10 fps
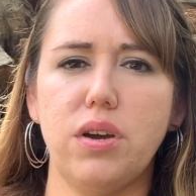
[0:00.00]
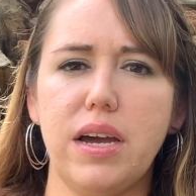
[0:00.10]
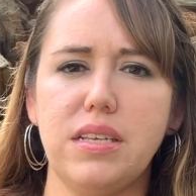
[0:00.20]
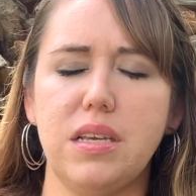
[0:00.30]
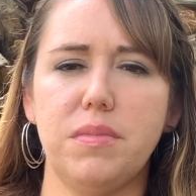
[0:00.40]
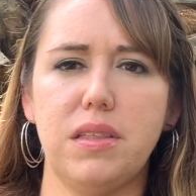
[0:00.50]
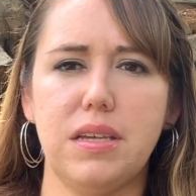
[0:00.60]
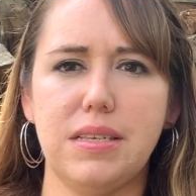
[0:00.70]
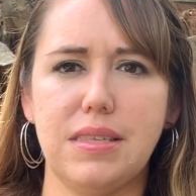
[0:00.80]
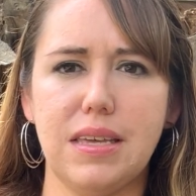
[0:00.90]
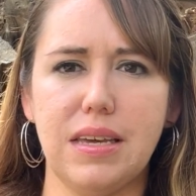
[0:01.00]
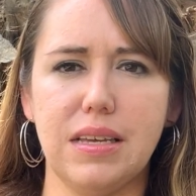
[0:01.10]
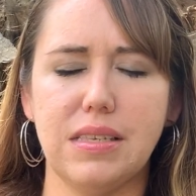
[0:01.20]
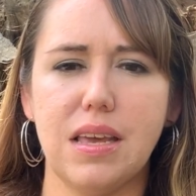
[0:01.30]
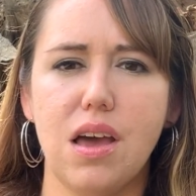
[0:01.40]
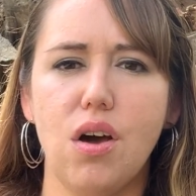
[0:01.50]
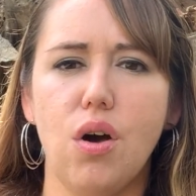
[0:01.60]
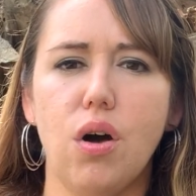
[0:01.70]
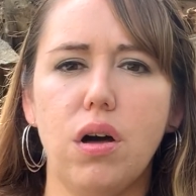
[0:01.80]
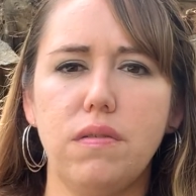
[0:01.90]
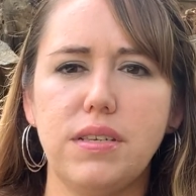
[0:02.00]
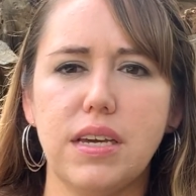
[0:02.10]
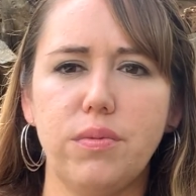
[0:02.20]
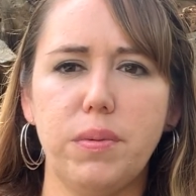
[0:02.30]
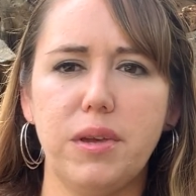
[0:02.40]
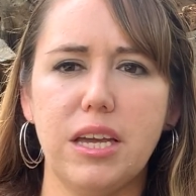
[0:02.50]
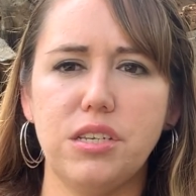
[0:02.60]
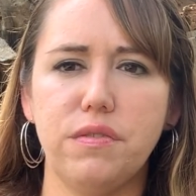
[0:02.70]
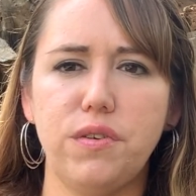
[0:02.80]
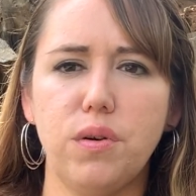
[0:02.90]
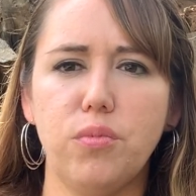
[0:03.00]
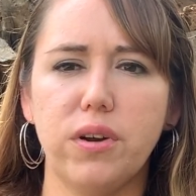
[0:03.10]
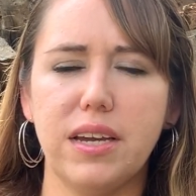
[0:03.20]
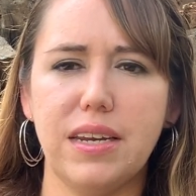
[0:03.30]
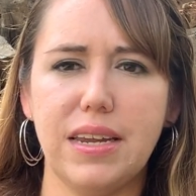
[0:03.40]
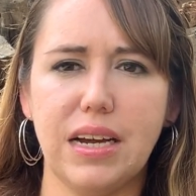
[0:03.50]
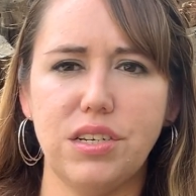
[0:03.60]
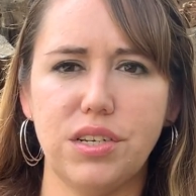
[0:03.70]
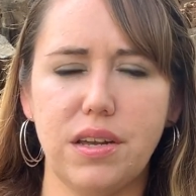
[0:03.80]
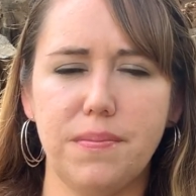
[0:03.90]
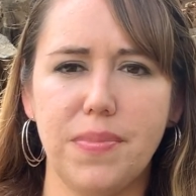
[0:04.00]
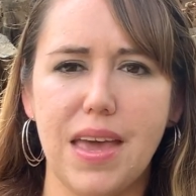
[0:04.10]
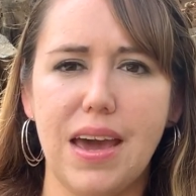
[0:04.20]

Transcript: try some of these things, all of a sudden we begin to feel more connection.